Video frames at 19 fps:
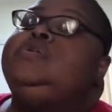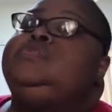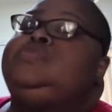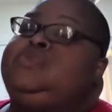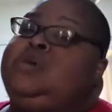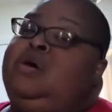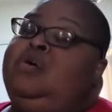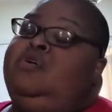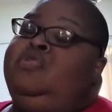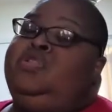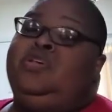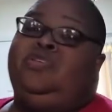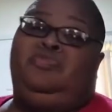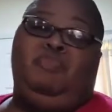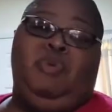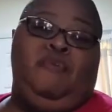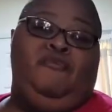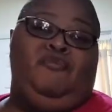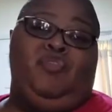So,
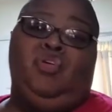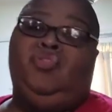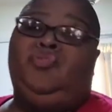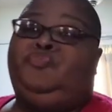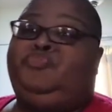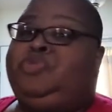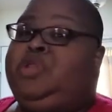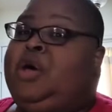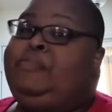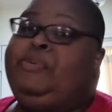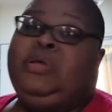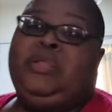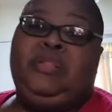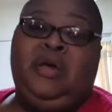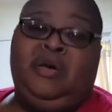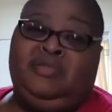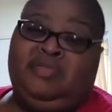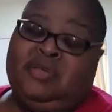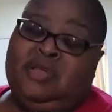this is my first public
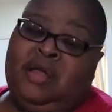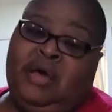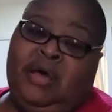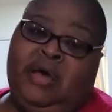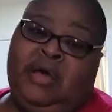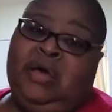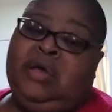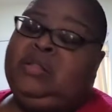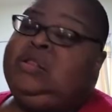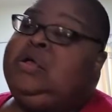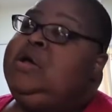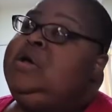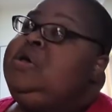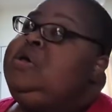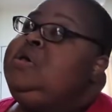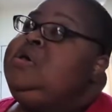nail salon